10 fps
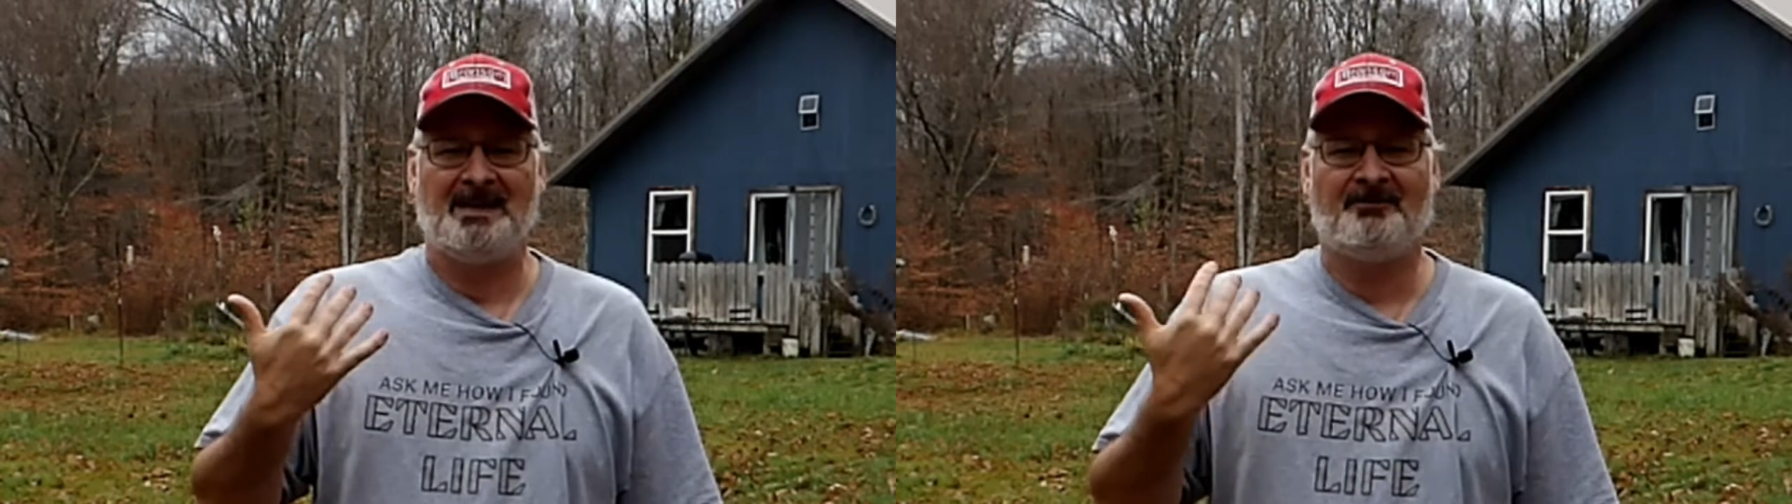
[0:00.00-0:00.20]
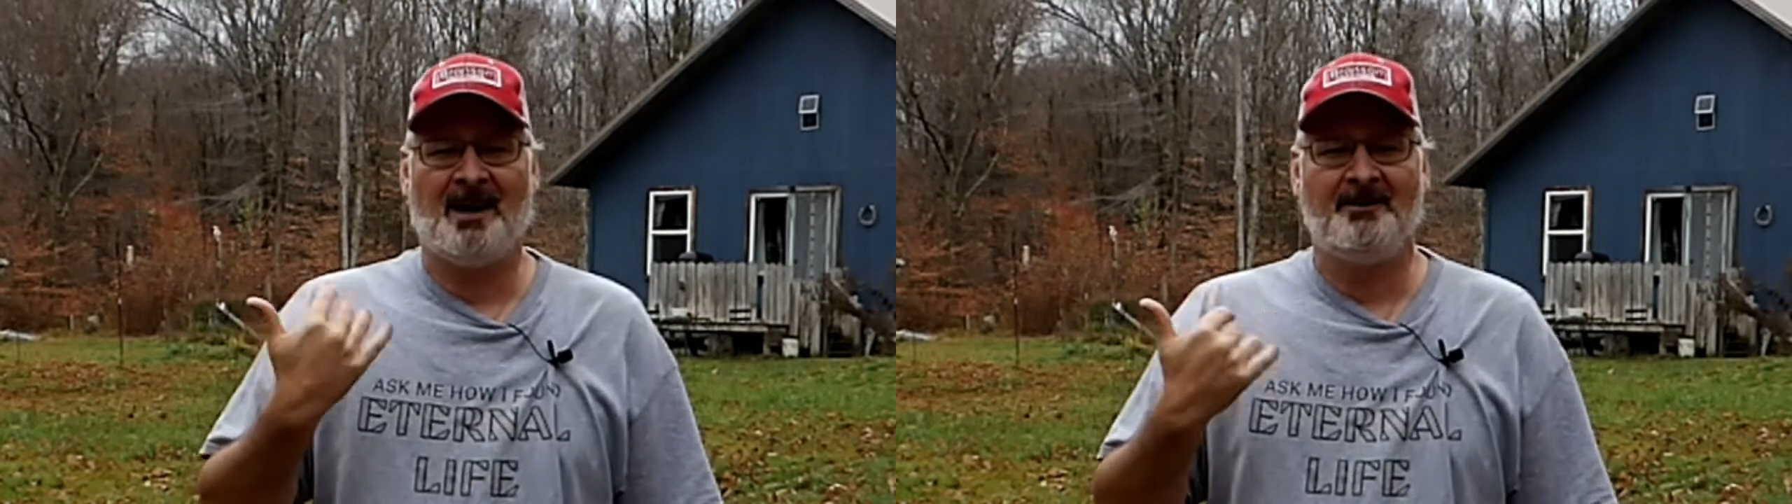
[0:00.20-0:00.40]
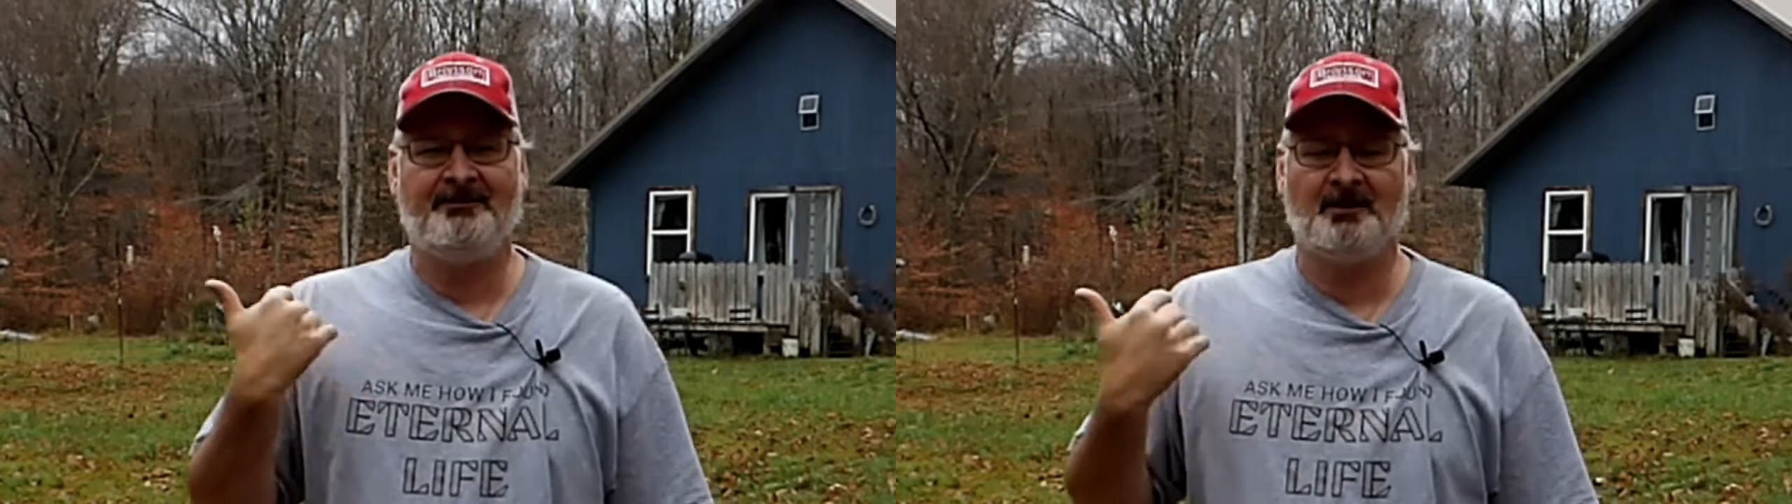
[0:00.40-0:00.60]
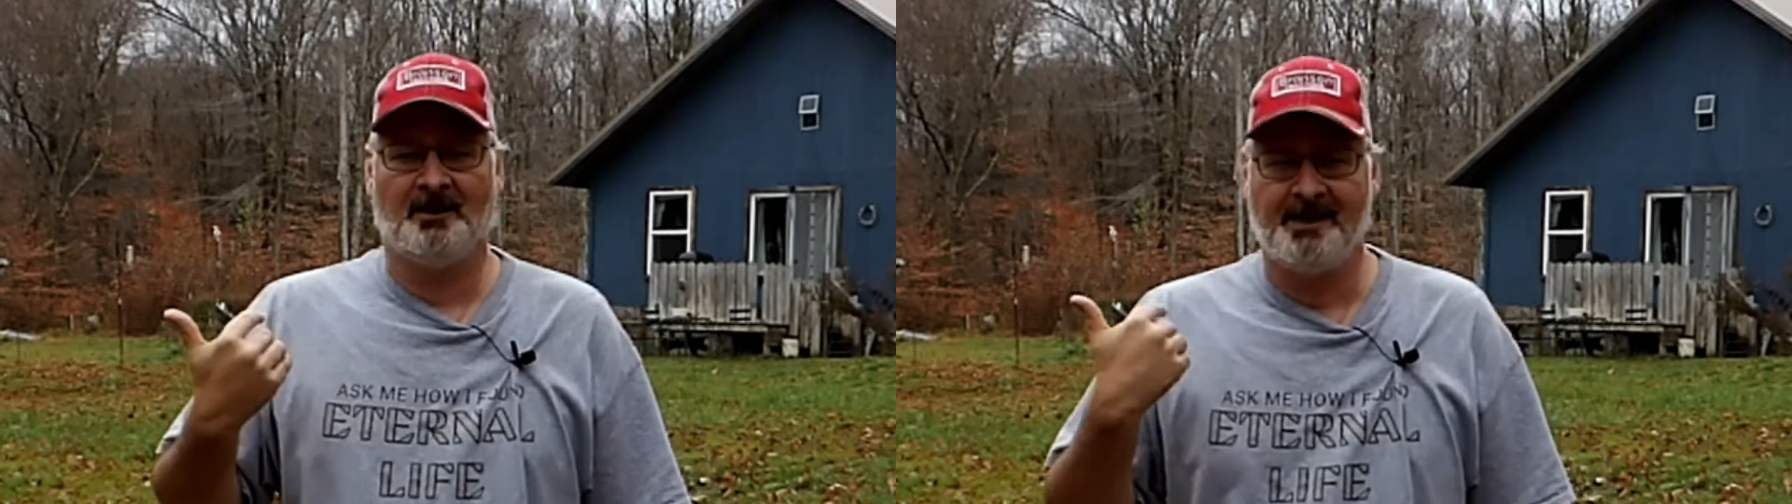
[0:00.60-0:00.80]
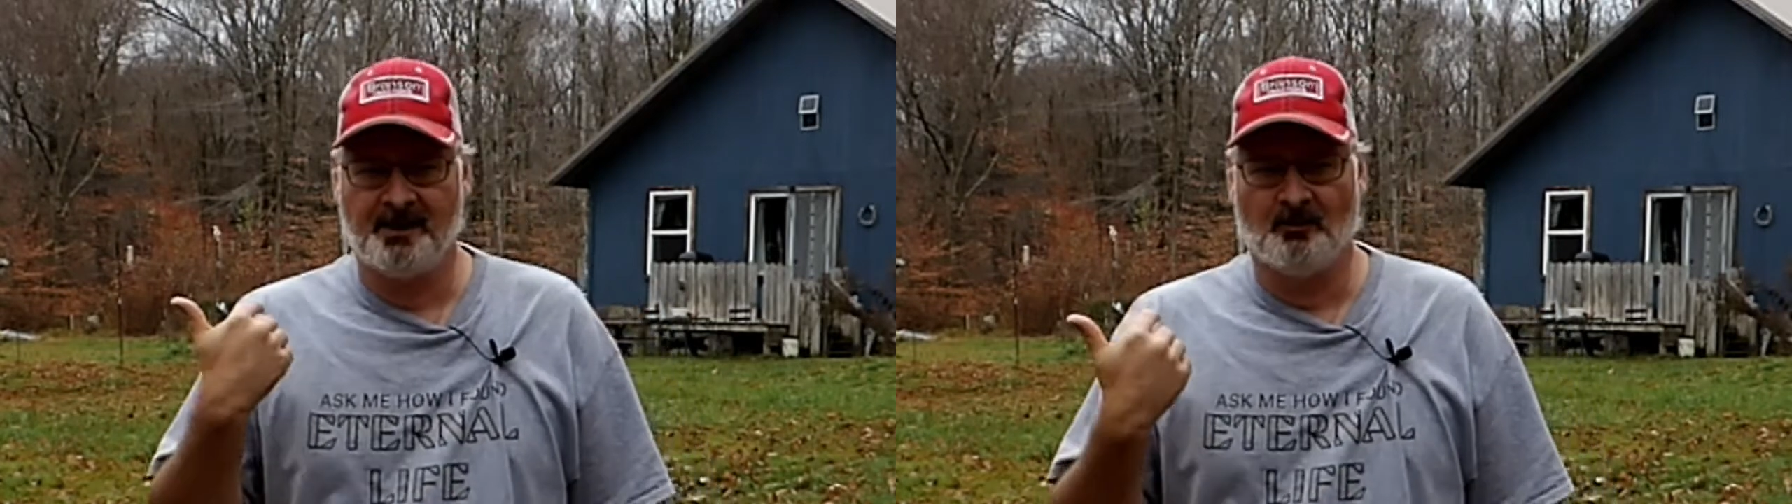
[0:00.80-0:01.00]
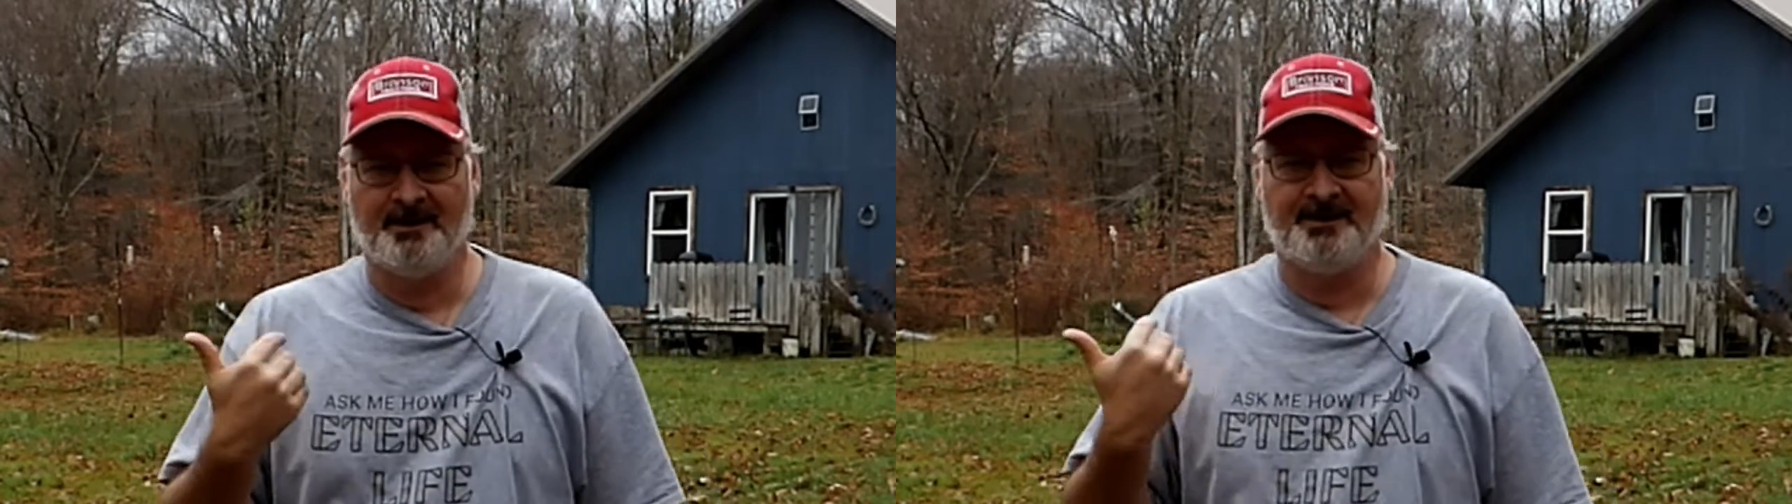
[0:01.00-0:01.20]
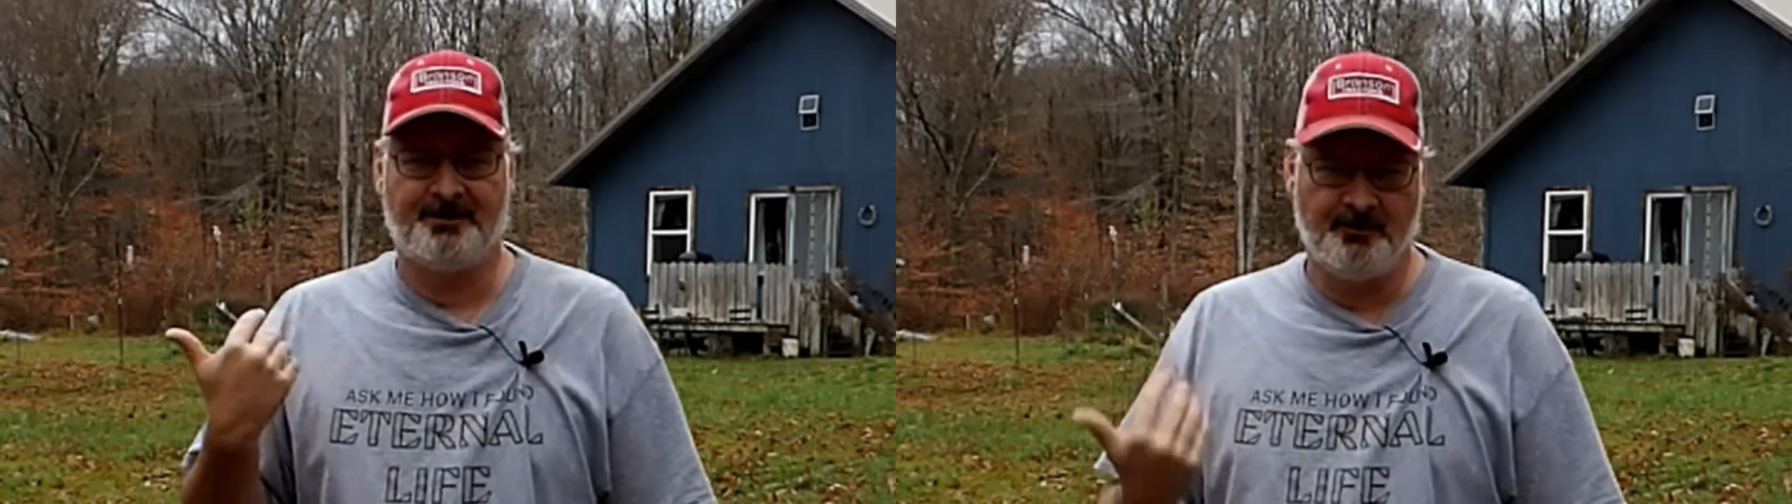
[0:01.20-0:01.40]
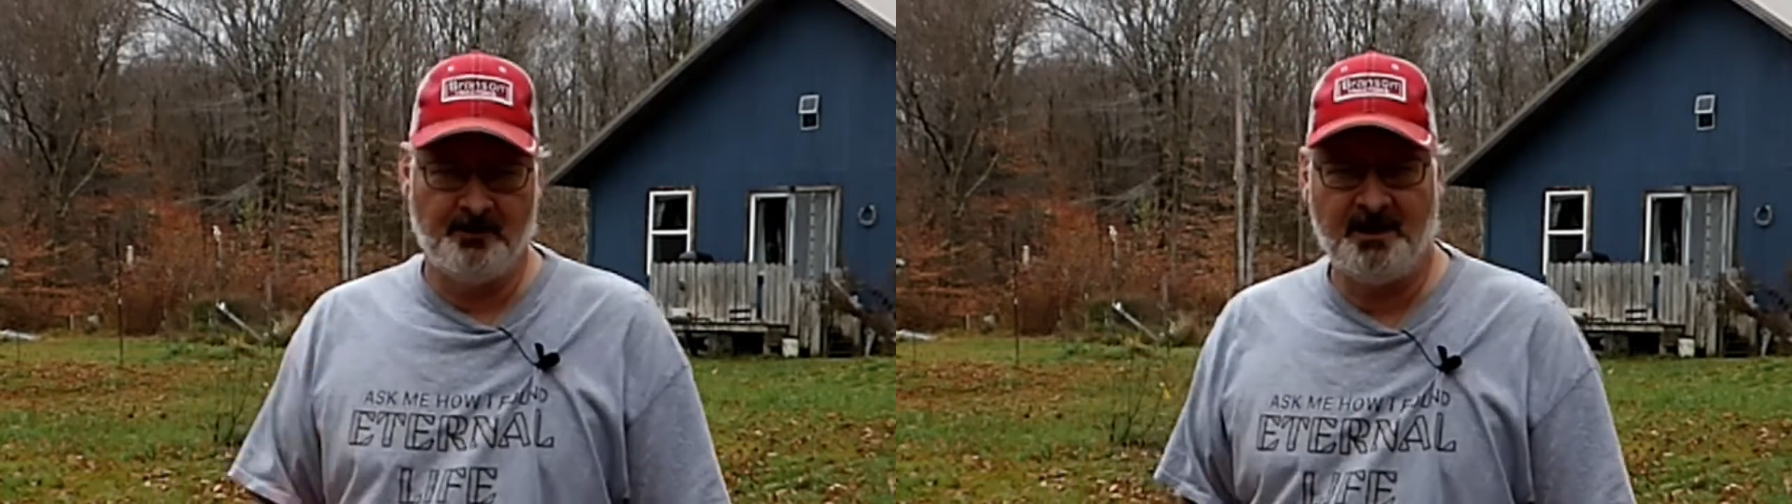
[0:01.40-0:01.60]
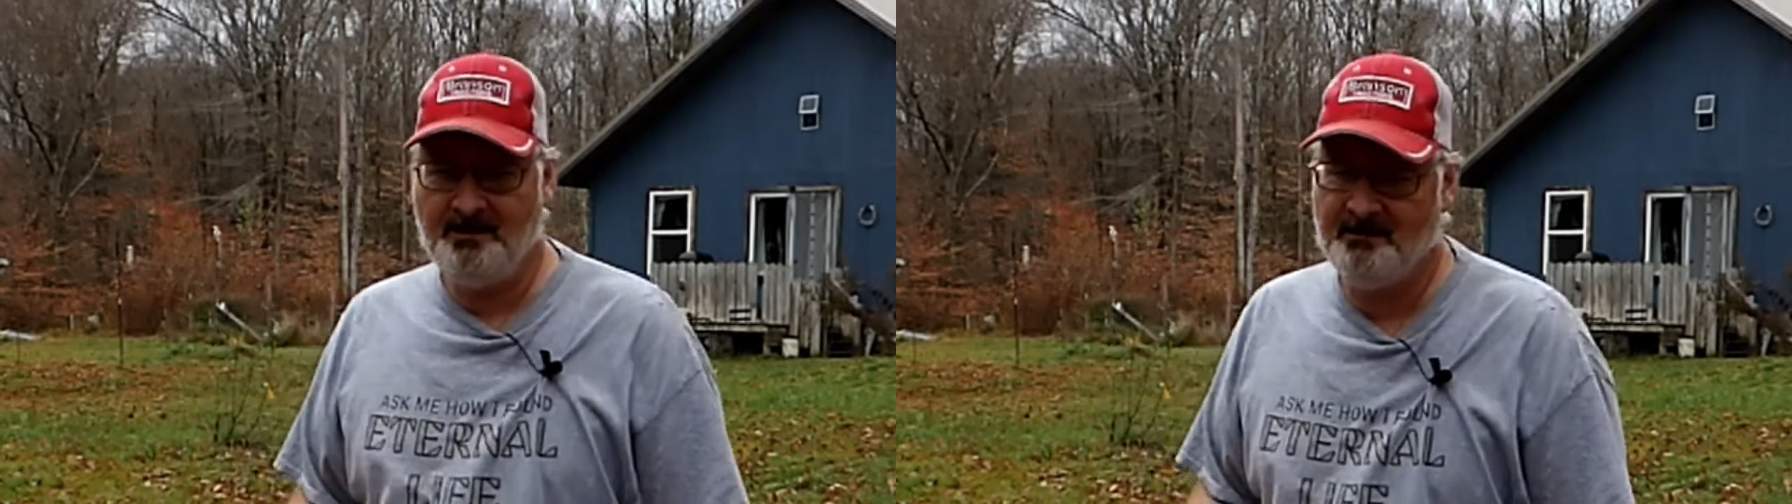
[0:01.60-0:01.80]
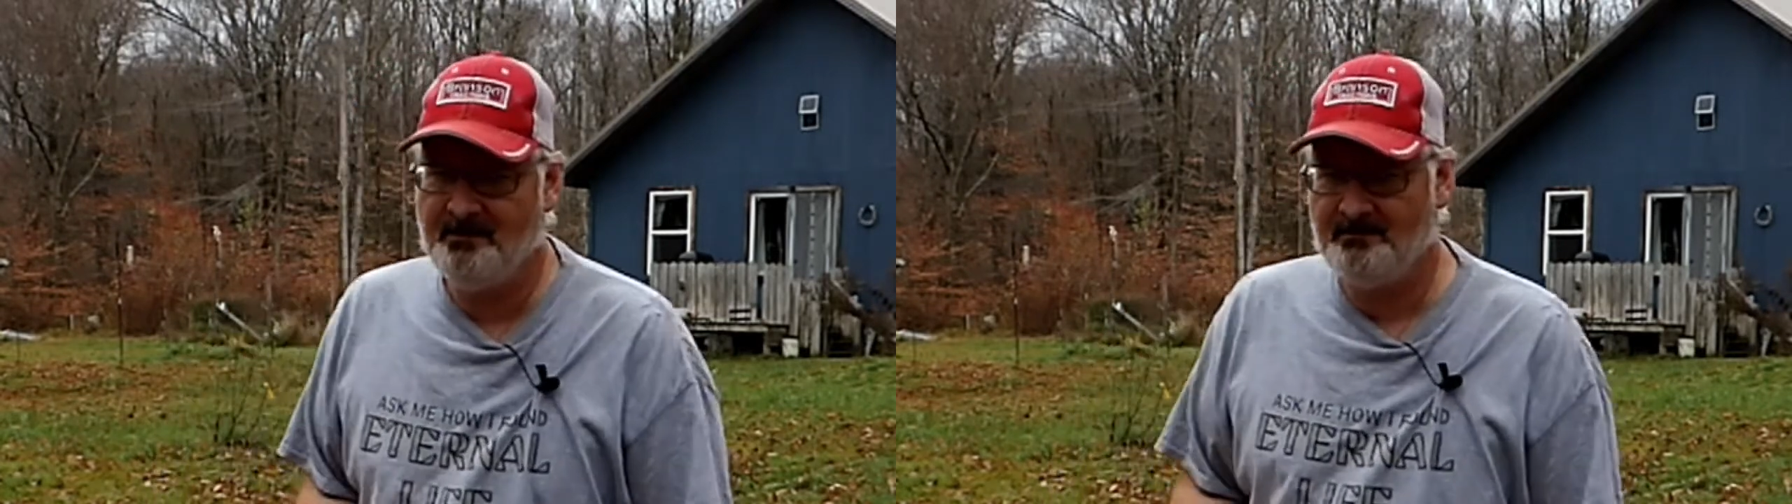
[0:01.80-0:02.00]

if I feel like going shooting